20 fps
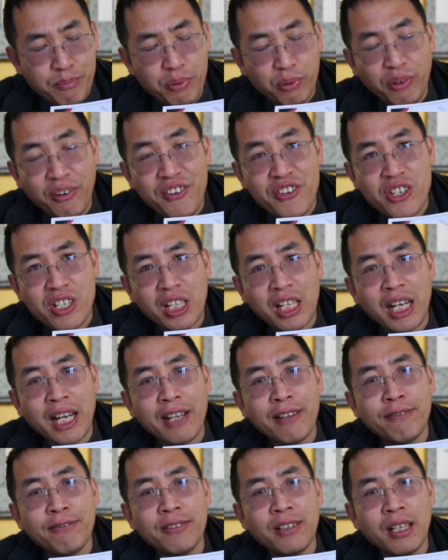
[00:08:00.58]
previous
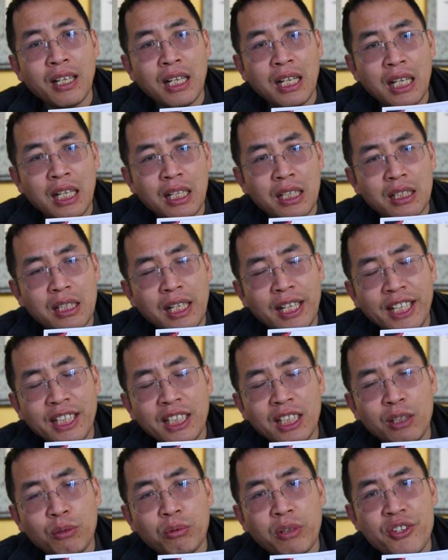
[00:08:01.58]
life the
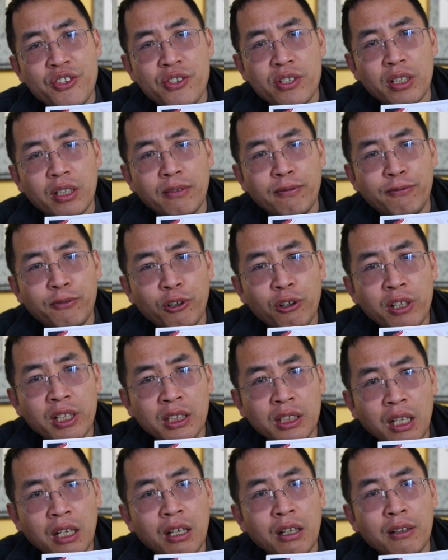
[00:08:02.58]
lady was
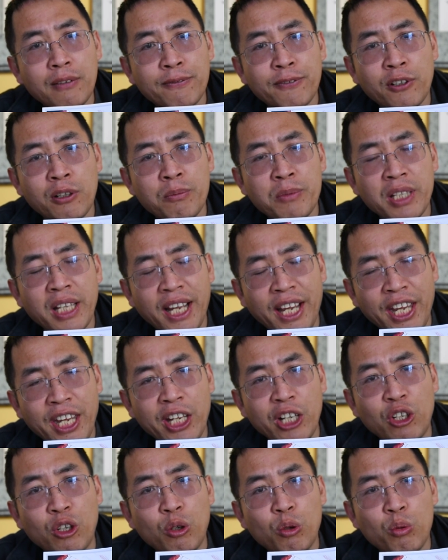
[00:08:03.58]
falling down from the
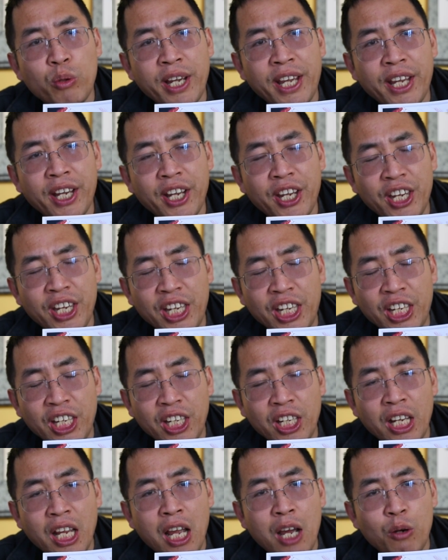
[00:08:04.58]
hill when
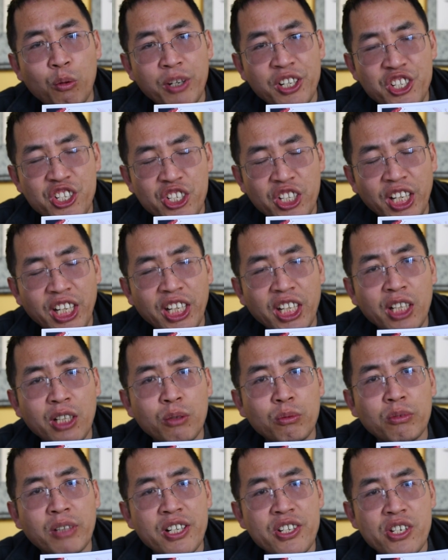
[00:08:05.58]
she
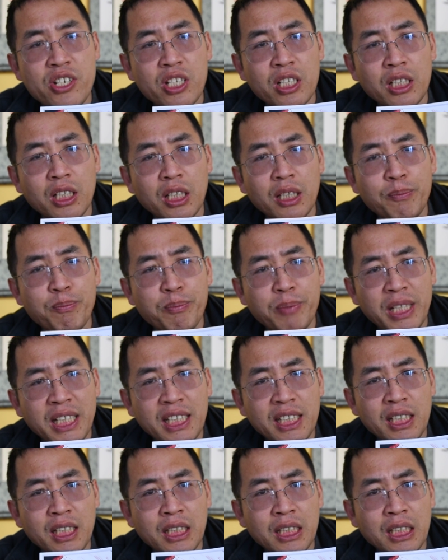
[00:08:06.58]
was
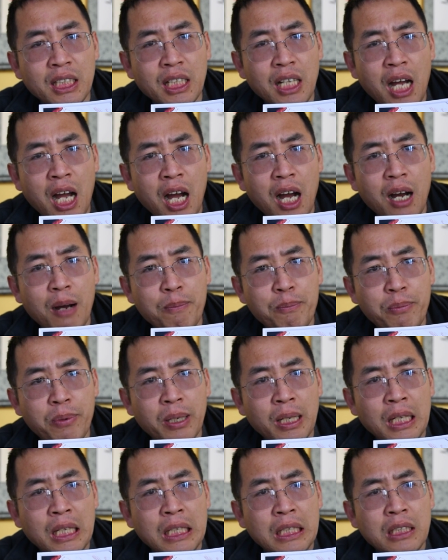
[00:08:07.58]
picking up
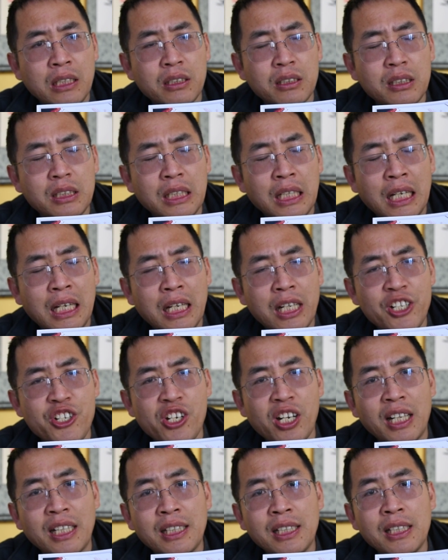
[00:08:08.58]
the
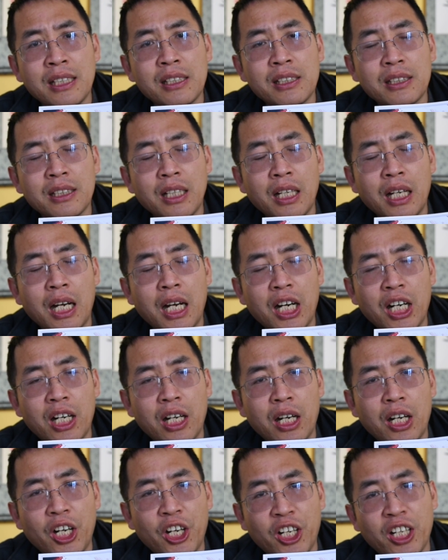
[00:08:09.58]
Chinese
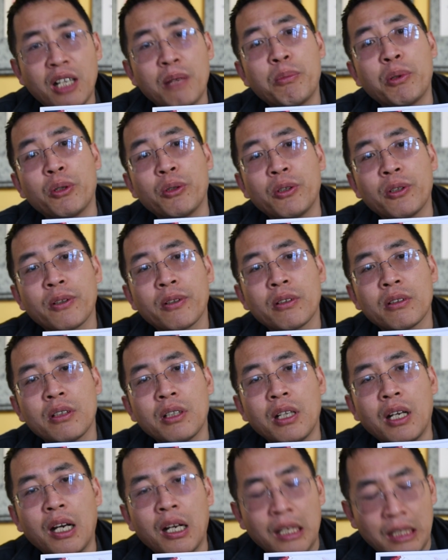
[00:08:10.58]
herbal.
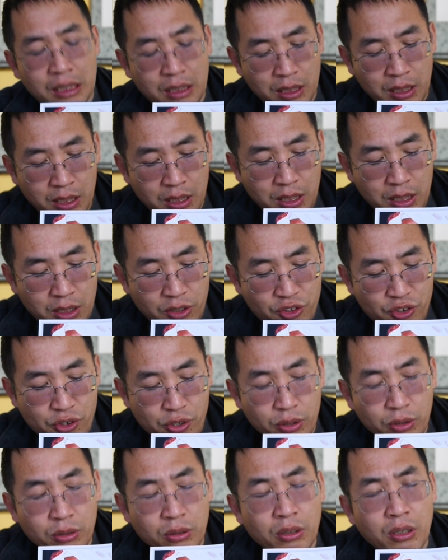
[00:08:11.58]

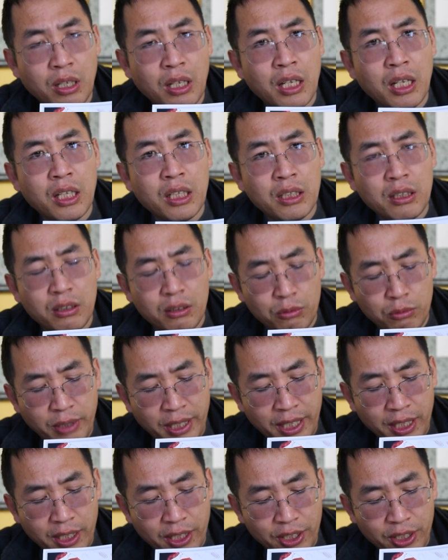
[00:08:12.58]
So
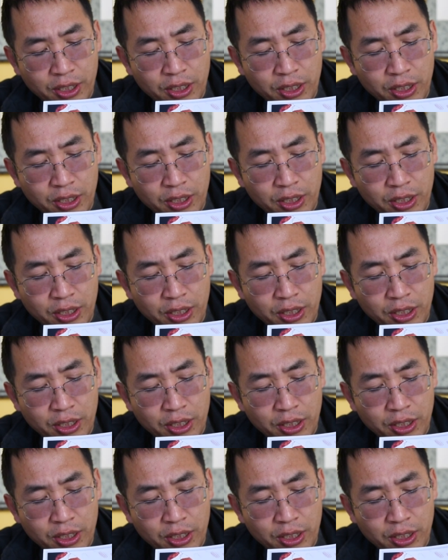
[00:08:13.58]
when